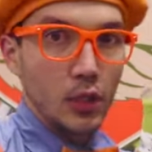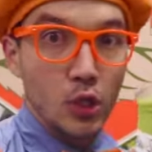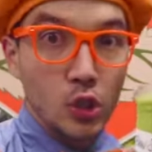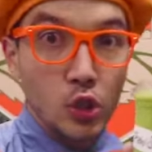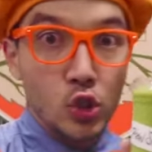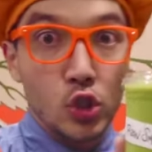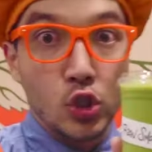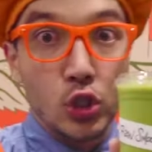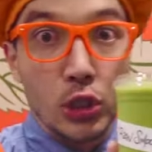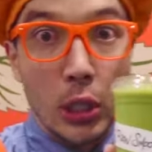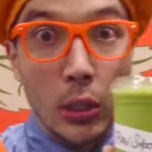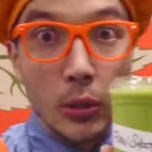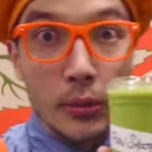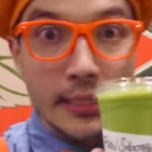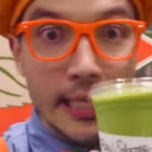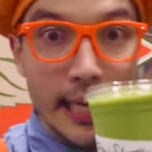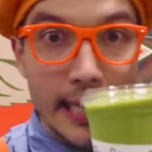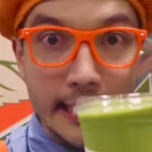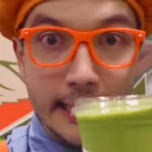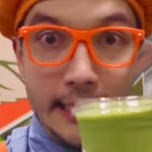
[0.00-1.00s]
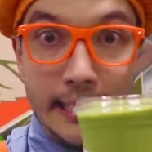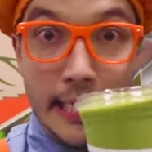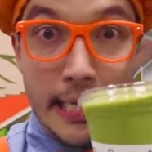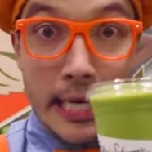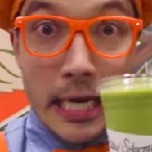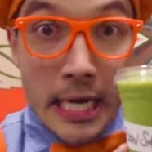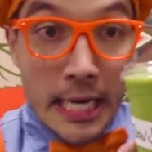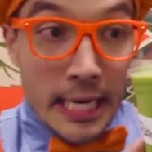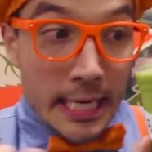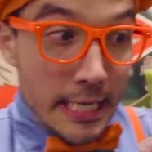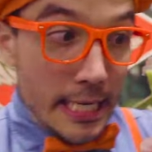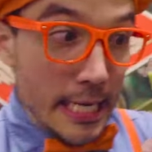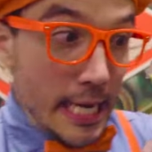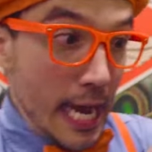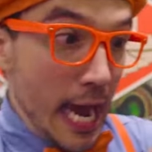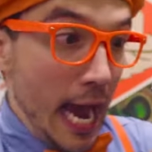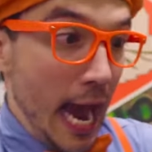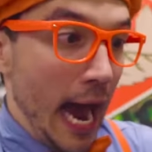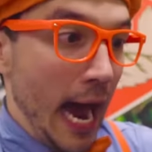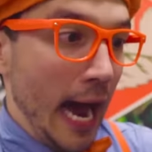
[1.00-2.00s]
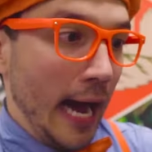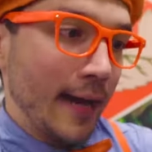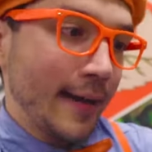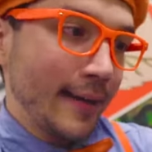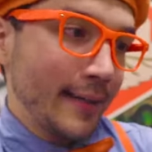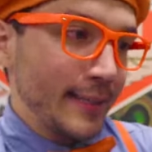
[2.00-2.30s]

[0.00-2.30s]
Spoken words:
looks so tasty. Yeah.